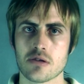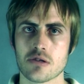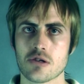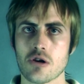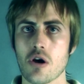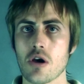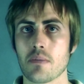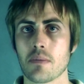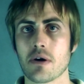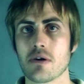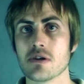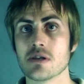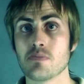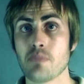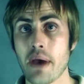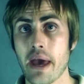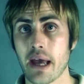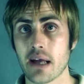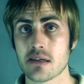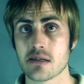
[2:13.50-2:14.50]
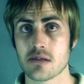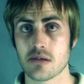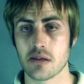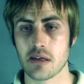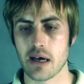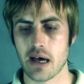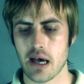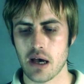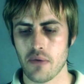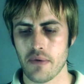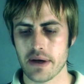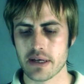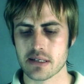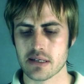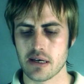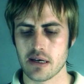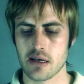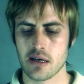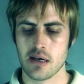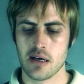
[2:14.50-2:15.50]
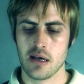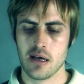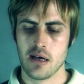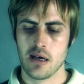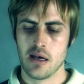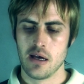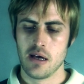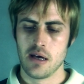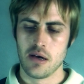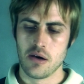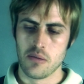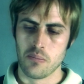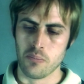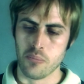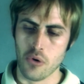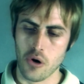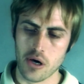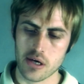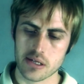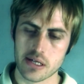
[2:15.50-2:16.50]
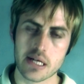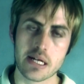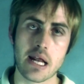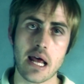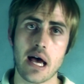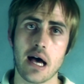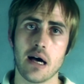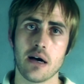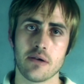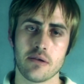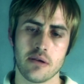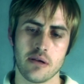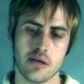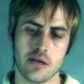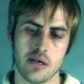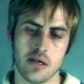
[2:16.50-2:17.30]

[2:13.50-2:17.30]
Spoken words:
showing my respect to the ayahuasca. Boiled it down.